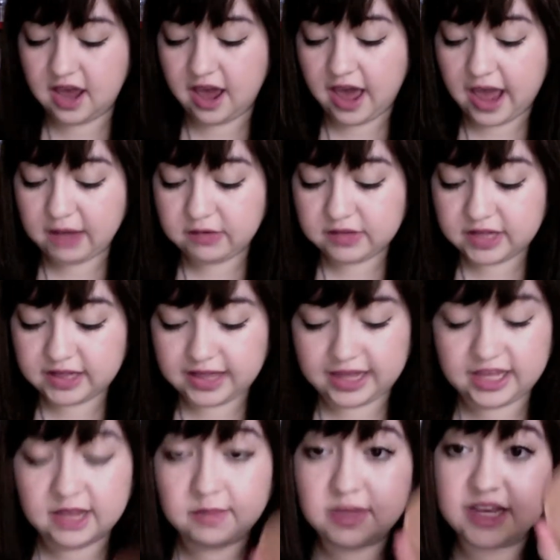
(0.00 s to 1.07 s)
I really
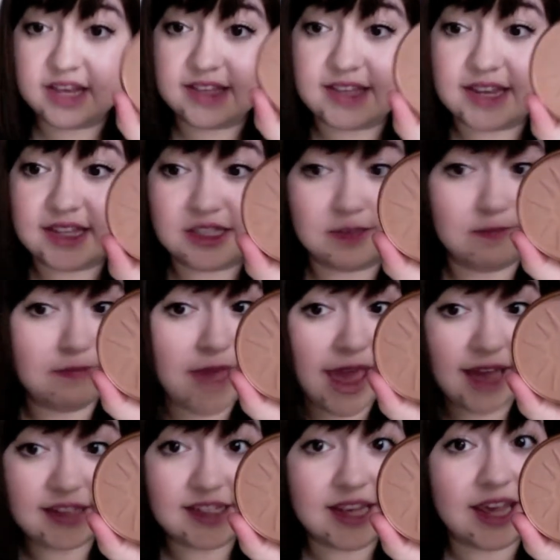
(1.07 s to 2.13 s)
like it because it's
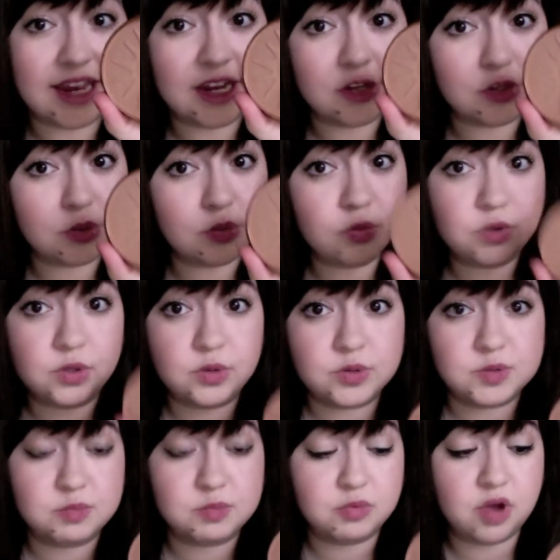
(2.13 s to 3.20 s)
matte, and I don't
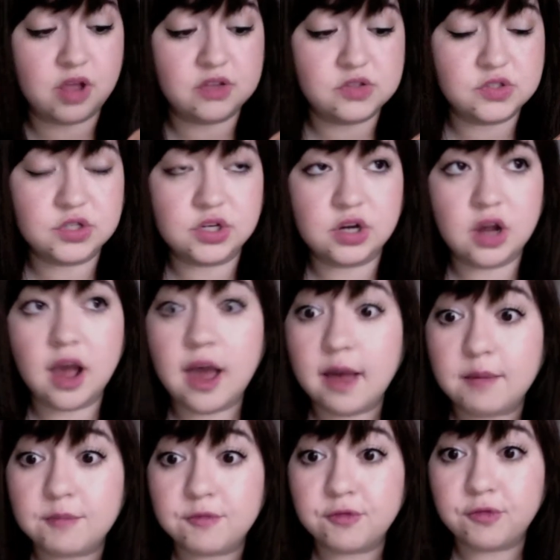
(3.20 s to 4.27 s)
use bronzer
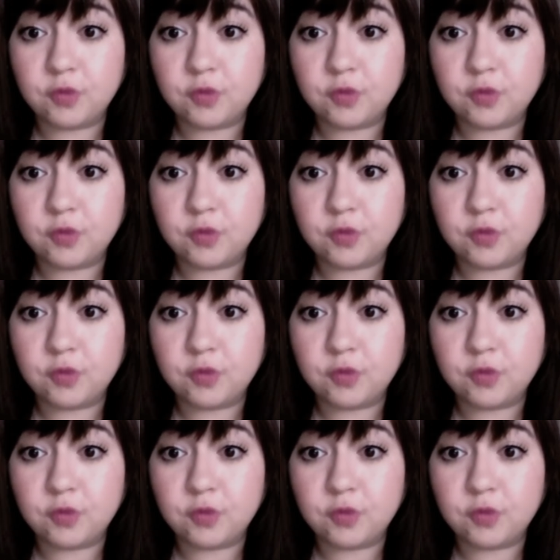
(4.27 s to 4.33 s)
um,